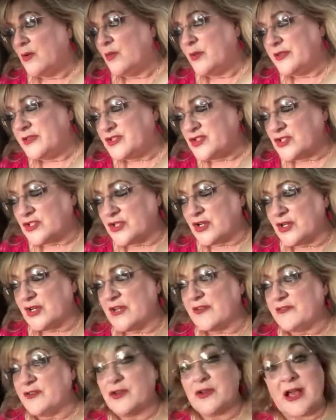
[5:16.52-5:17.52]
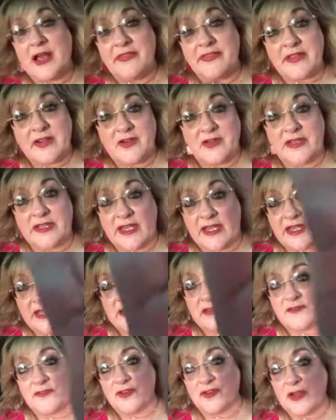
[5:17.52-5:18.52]
with sugar, if you're not there yet,
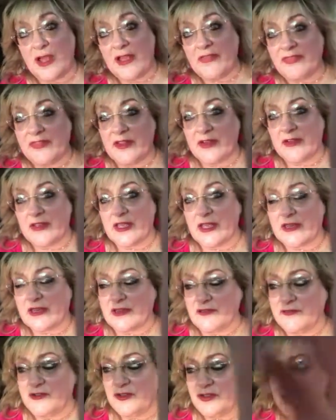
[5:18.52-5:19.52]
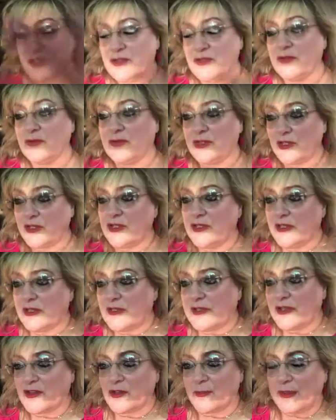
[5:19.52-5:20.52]
if you're not there yet, and if you do, then you
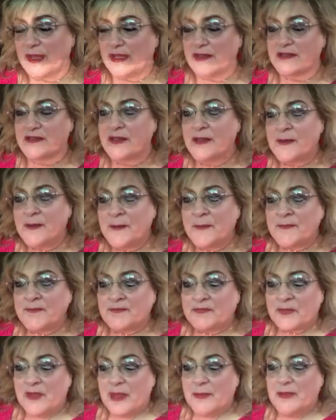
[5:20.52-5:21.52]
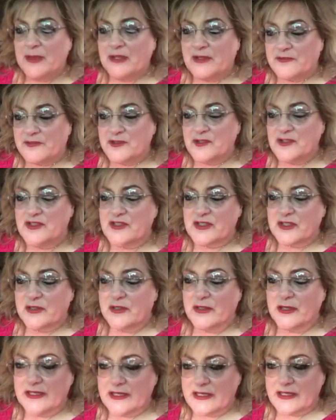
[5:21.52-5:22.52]
need to take your meds. But if you're
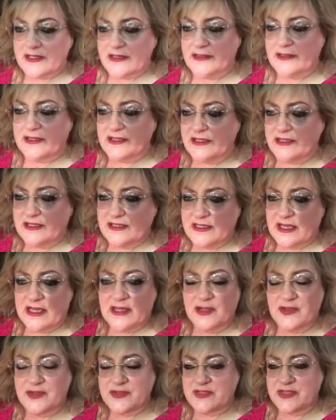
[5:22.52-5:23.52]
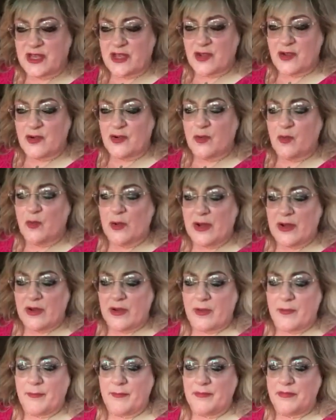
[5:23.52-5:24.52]
still in the yellow zone
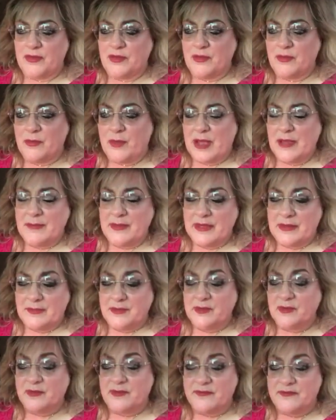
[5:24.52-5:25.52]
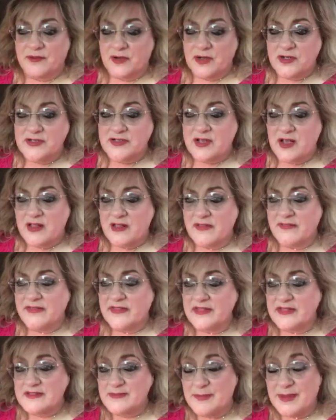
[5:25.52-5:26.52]
where you might be able to reverse all of
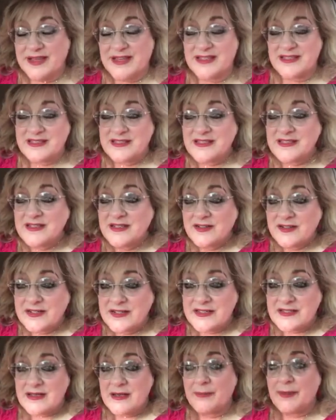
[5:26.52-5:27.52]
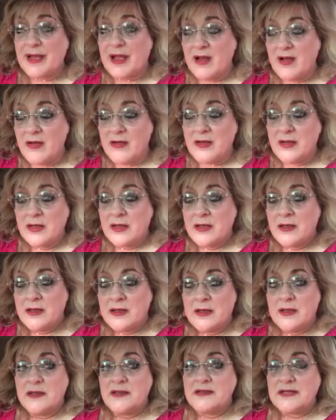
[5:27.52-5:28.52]
this by getting serious about
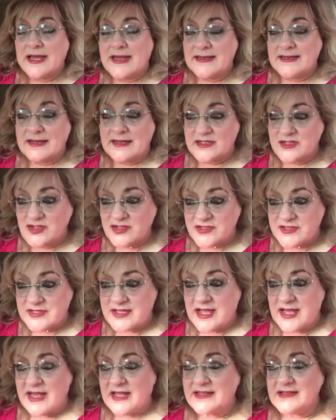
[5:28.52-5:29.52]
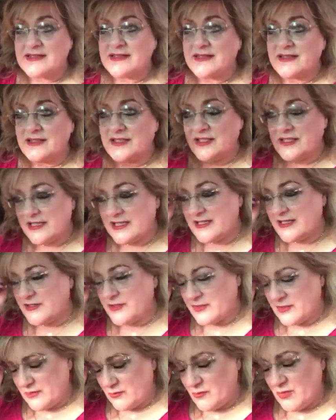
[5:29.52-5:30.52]
diet and exercise, you need to
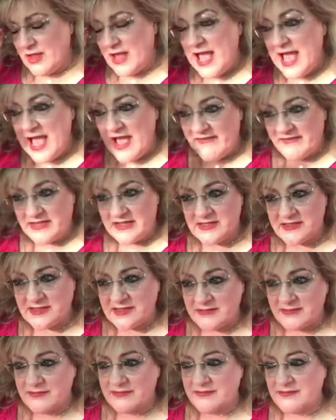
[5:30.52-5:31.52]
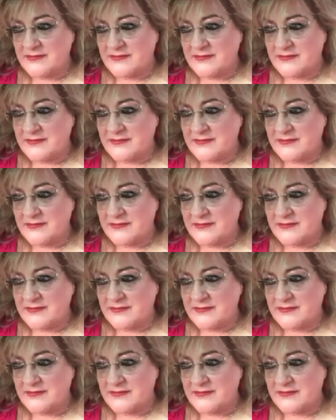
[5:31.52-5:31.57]
do it. Well, I haven't.